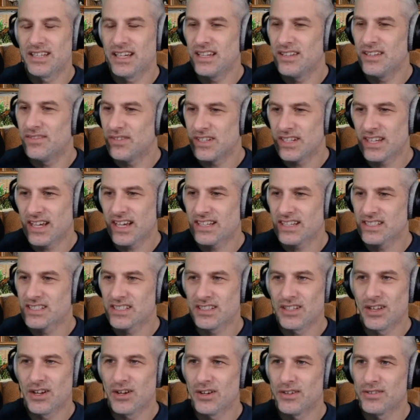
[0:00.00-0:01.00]
David
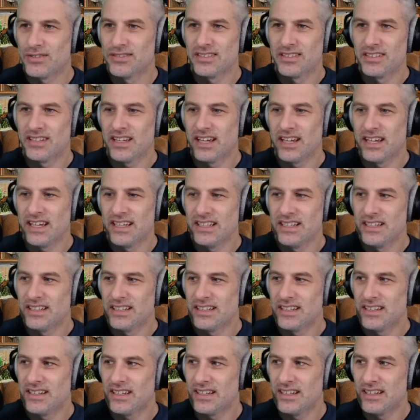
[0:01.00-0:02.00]
Hasselhoff, eh?
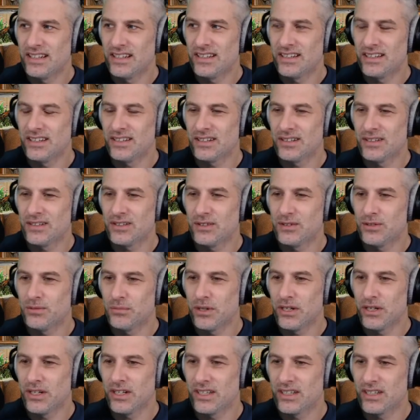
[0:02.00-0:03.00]
Uh, oh
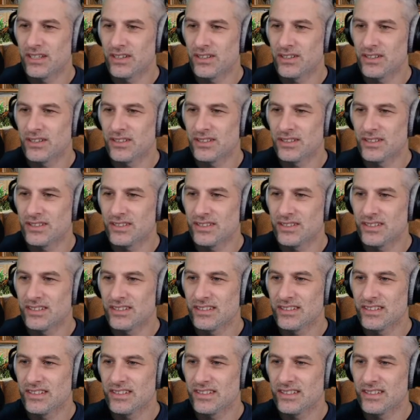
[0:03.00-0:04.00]
my god.
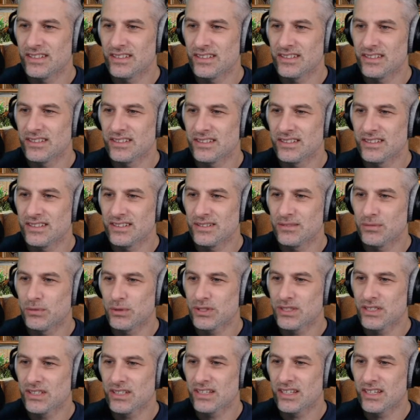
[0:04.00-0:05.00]
Uh,
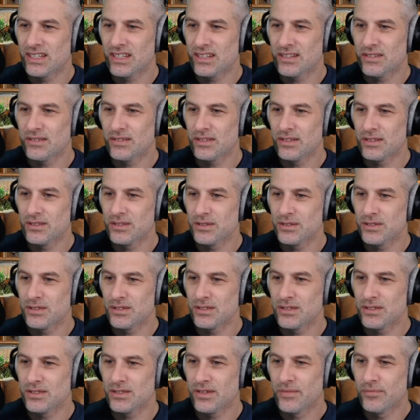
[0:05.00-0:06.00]
wasn't Kit.
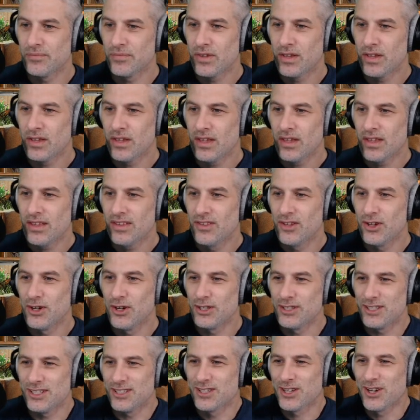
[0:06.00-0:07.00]
The
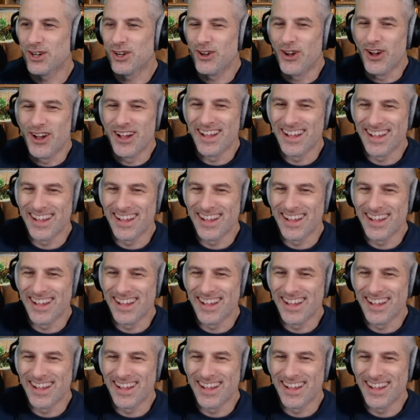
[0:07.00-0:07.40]
hooded claw.